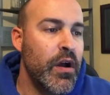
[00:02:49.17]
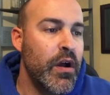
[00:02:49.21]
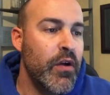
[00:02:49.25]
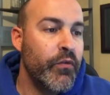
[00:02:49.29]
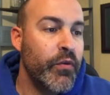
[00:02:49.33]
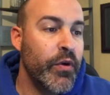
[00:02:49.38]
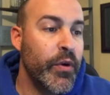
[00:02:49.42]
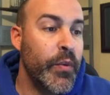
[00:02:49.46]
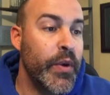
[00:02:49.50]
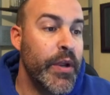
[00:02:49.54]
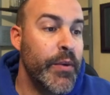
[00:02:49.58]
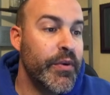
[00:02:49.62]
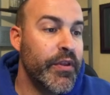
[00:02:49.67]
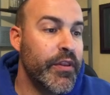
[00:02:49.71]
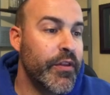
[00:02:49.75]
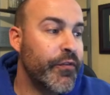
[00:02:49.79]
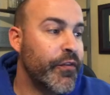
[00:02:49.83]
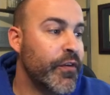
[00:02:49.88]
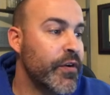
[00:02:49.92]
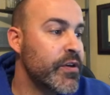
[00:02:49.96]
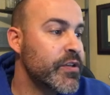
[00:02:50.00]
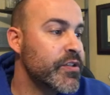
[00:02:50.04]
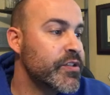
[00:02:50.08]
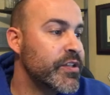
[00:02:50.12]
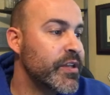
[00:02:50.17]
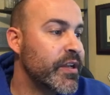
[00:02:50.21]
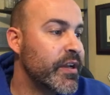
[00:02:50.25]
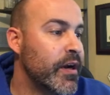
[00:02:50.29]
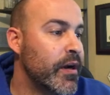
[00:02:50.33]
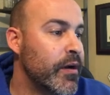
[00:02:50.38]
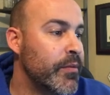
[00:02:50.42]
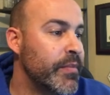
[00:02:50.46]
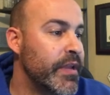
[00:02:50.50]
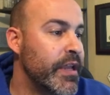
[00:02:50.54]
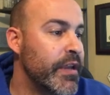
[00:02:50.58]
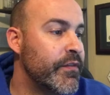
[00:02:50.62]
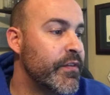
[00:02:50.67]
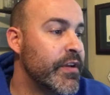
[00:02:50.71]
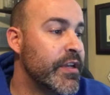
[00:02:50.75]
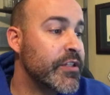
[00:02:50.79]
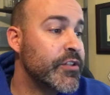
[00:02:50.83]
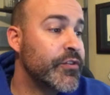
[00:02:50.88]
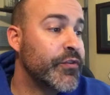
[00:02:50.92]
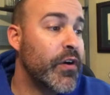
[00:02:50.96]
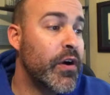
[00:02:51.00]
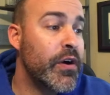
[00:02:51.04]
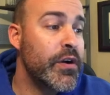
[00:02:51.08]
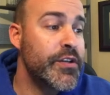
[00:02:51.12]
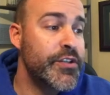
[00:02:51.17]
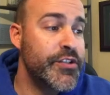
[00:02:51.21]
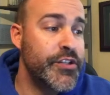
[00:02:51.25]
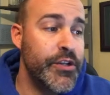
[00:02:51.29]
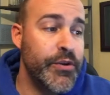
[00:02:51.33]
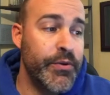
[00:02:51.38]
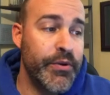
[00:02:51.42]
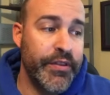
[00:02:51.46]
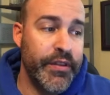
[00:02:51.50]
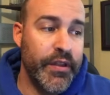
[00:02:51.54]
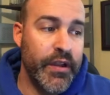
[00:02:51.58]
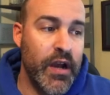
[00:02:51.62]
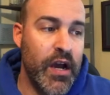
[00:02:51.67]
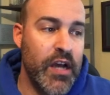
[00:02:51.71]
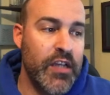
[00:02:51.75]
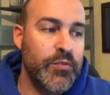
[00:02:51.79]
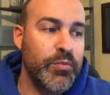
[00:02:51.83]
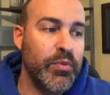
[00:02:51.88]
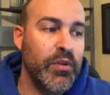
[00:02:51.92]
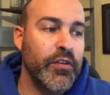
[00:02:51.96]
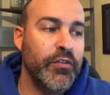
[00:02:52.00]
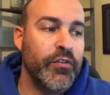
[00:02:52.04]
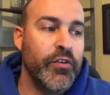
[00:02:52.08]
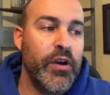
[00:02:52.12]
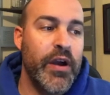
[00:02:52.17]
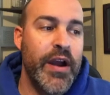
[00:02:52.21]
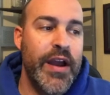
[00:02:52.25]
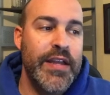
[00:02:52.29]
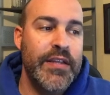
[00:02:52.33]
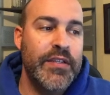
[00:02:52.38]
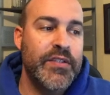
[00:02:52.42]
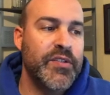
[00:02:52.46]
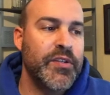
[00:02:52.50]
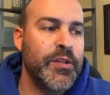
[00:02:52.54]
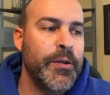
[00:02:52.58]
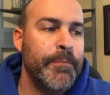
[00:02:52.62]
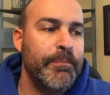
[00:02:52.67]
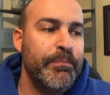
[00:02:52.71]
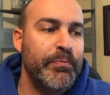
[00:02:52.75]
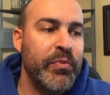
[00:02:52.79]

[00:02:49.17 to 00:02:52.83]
for we were the first to come even as far as you in the gospel of Christ,